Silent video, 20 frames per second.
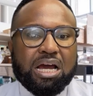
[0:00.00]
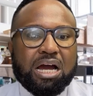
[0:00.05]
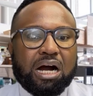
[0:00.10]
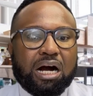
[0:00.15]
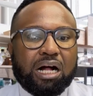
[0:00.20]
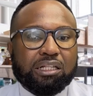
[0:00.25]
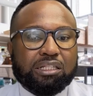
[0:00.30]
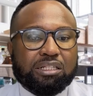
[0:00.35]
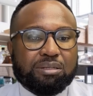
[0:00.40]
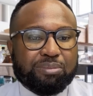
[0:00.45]

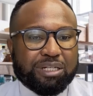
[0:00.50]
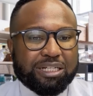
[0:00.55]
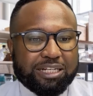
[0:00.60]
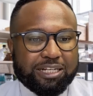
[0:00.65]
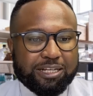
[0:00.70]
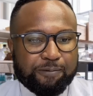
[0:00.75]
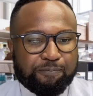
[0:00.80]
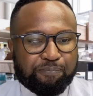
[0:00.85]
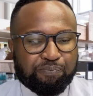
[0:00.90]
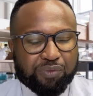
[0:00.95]

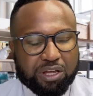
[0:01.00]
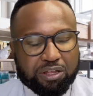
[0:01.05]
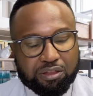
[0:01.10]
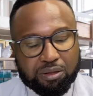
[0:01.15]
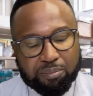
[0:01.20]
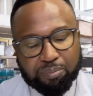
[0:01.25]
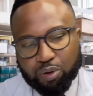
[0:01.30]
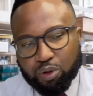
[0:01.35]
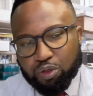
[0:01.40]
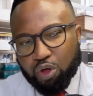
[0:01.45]
Ultimately,
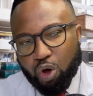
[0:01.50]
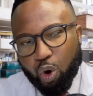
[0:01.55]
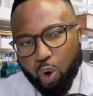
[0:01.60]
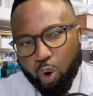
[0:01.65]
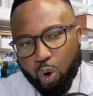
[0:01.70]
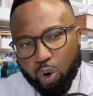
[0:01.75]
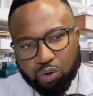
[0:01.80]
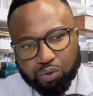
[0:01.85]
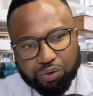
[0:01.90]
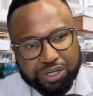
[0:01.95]
the
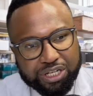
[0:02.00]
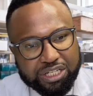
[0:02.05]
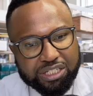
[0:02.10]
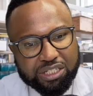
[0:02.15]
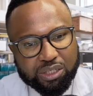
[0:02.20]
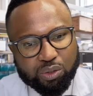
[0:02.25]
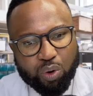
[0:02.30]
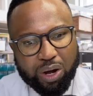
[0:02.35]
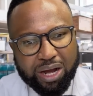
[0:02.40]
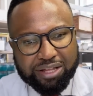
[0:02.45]
whole
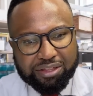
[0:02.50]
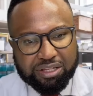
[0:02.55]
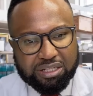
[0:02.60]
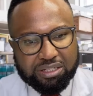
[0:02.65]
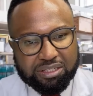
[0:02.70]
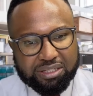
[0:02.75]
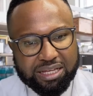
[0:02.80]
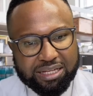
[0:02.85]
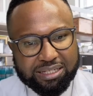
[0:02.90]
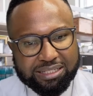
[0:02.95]
reason why these
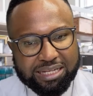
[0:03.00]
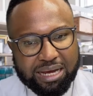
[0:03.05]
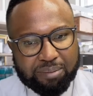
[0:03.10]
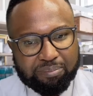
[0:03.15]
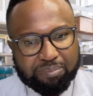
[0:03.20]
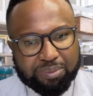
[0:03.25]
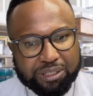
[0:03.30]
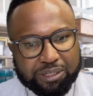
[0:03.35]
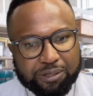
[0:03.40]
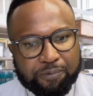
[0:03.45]
things
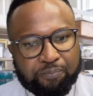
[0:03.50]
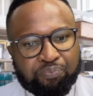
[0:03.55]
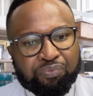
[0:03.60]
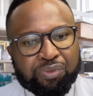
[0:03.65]
happen